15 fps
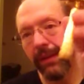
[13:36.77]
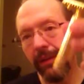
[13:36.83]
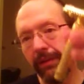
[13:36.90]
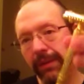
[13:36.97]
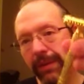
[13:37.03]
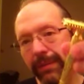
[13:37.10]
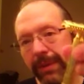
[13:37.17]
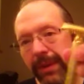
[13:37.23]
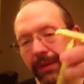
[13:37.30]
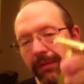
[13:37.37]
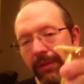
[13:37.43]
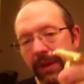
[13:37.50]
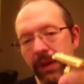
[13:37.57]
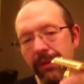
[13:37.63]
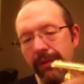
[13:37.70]
a three-piece
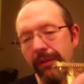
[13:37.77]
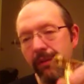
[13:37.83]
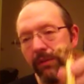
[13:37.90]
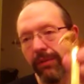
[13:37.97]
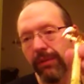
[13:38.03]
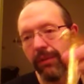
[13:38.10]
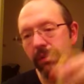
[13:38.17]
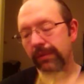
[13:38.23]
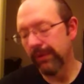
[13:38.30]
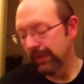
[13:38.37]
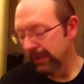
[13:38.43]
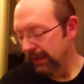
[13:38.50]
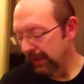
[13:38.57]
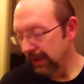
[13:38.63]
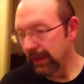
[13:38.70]
razor. So
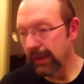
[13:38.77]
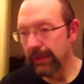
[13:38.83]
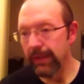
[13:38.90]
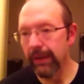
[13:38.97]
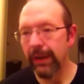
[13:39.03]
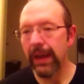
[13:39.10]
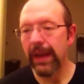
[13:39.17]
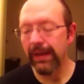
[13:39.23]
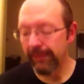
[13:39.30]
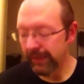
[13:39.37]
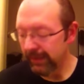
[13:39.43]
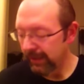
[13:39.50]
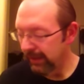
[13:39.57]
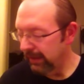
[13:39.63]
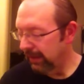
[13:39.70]
there you have
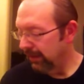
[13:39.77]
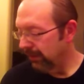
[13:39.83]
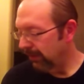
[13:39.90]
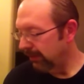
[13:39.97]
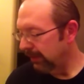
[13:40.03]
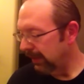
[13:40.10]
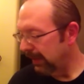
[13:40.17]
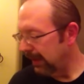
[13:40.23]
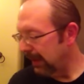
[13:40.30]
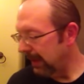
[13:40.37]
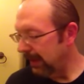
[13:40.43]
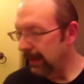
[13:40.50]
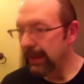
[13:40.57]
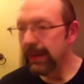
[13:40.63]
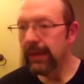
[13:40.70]
it. So
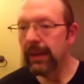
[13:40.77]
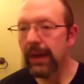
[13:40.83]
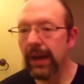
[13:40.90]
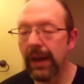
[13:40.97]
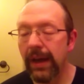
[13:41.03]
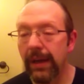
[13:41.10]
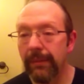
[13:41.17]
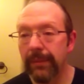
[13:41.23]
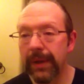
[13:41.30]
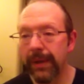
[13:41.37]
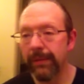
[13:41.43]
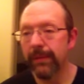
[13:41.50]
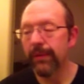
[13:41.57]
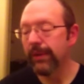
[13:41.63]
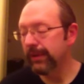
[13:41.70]
today
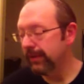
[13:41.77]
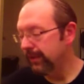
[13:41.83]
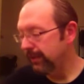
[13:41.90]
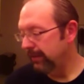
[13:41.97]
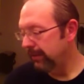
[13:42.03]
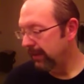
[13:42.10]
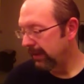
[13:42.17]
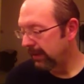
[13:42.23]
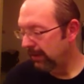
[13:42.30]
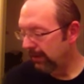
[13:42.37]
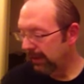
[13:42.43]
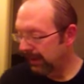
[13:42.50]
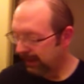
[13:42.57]
I'm going to go ahead